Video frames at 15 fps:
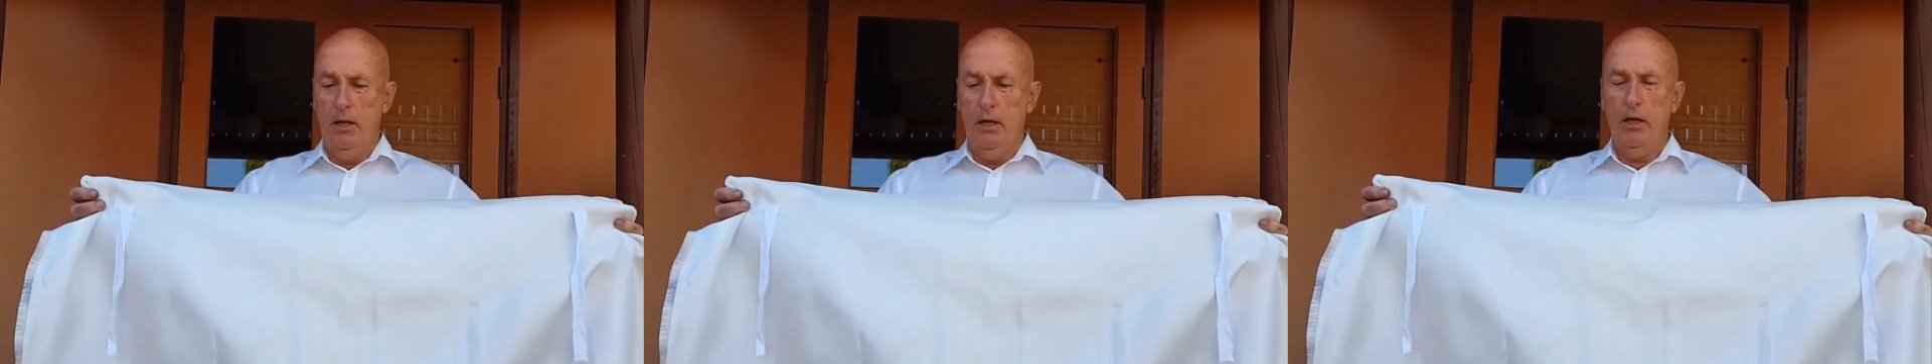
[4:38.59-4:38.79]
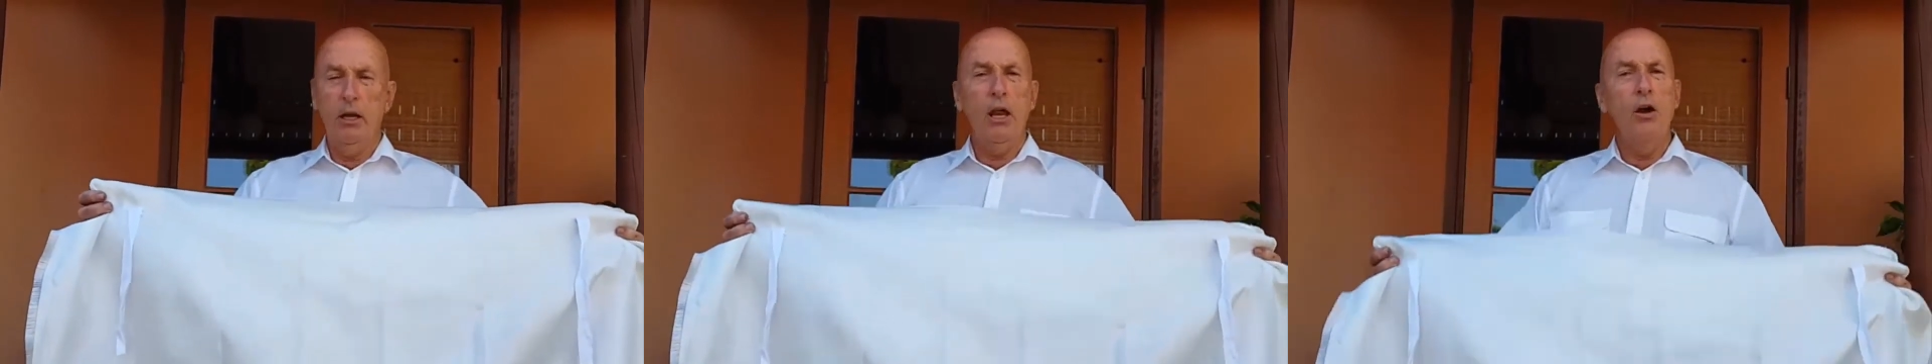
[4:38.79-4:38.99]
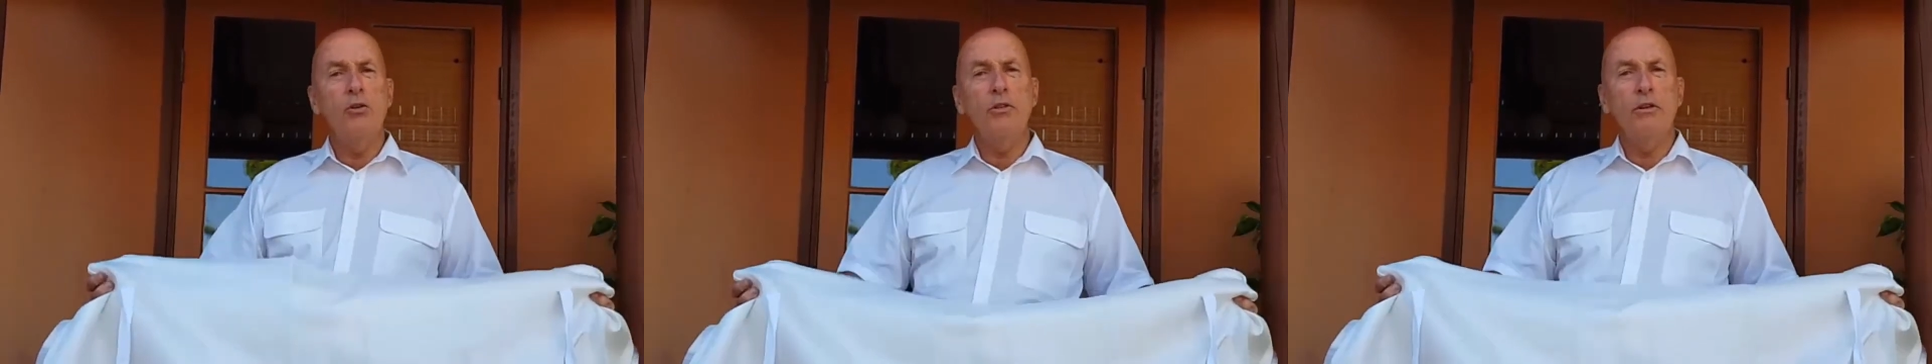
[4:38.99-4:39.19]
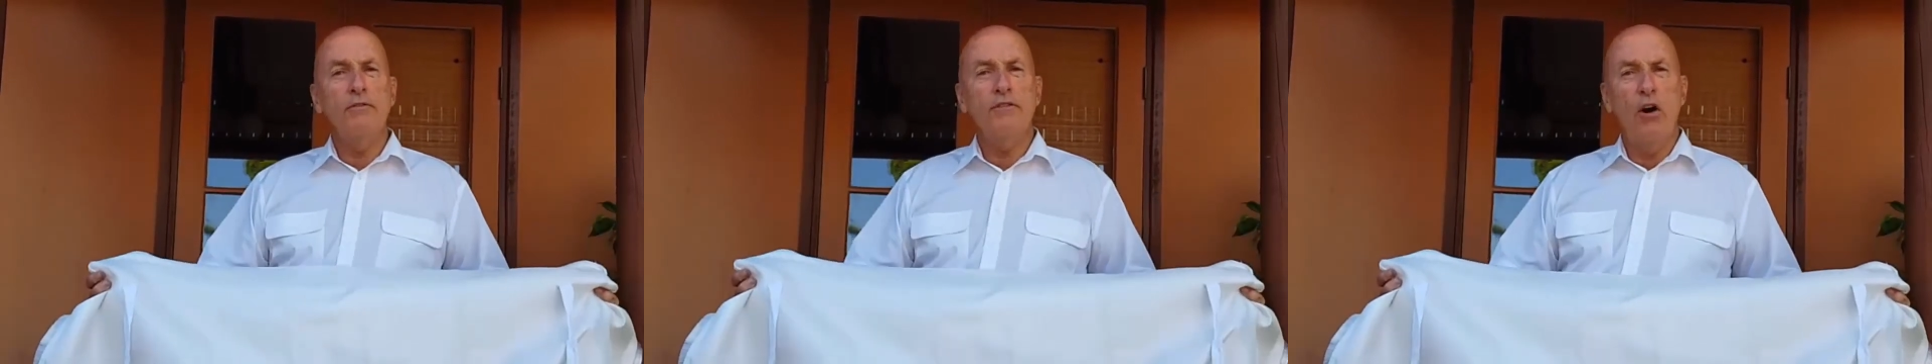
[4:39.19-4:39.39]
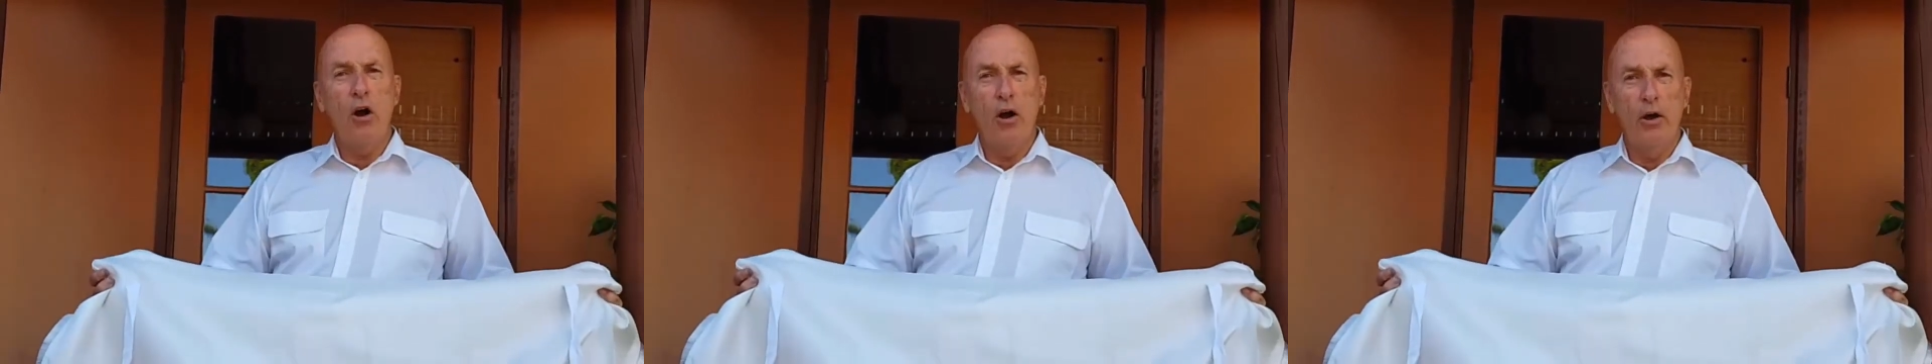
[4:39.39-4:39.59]
clothing
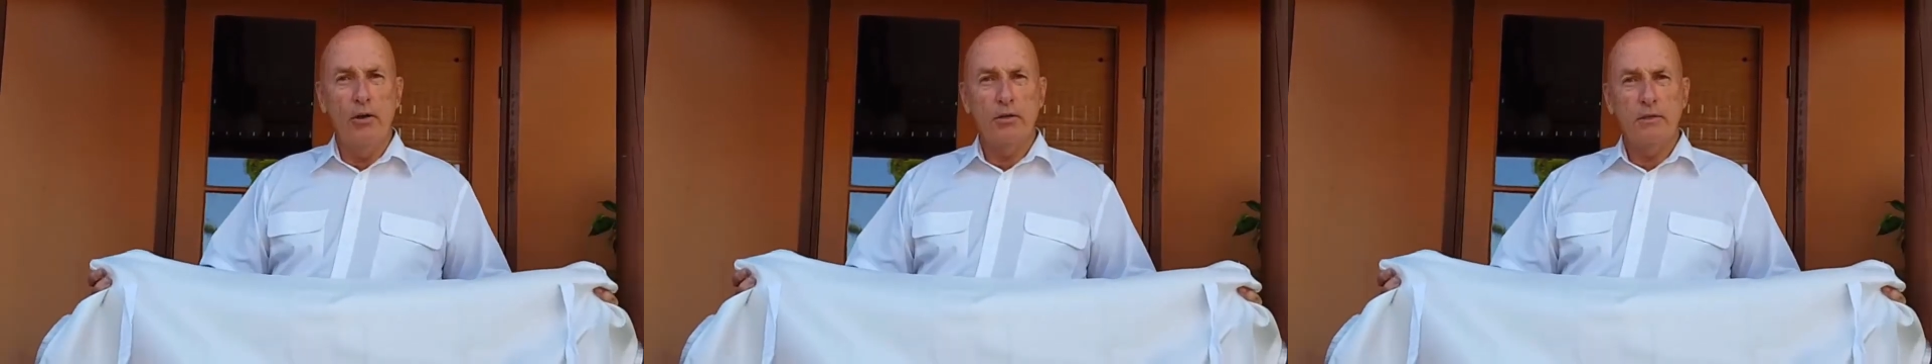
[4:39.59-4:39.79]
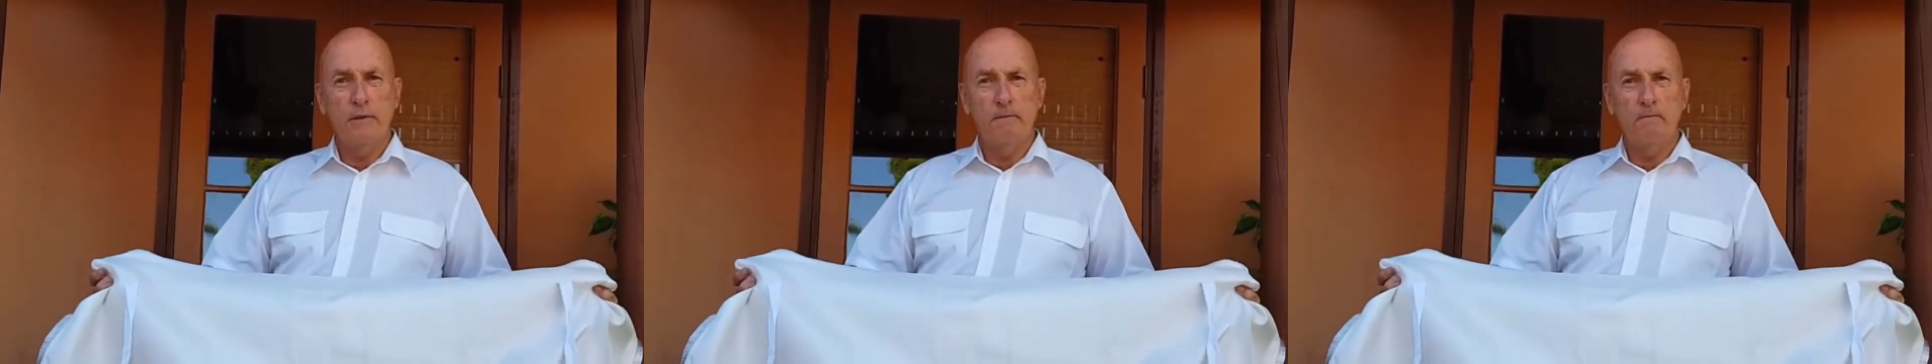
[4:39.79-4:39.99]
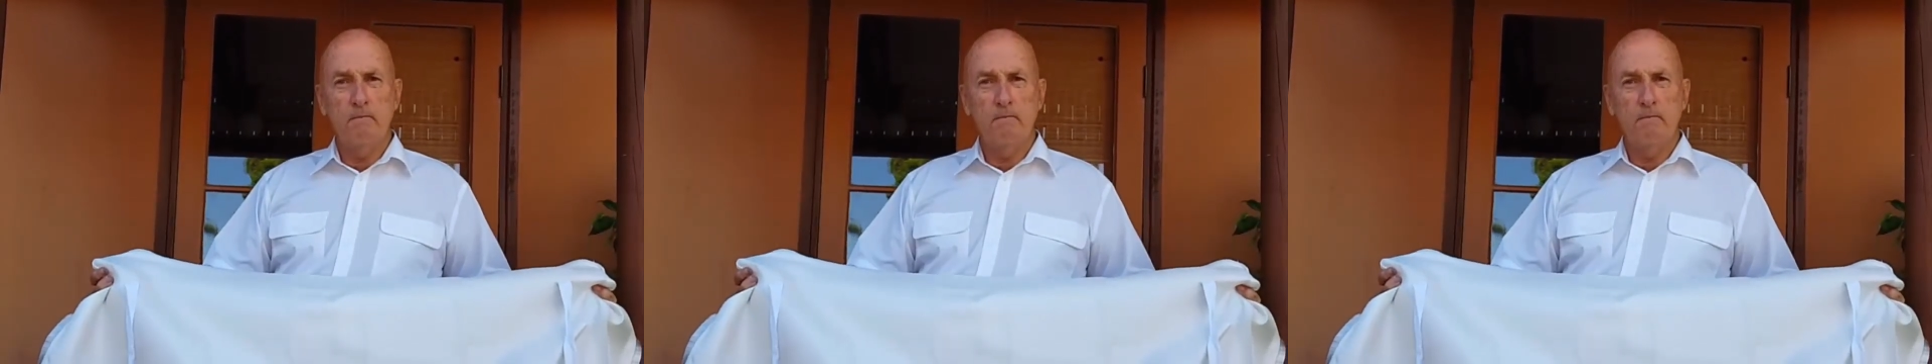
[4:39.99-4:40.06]
fires.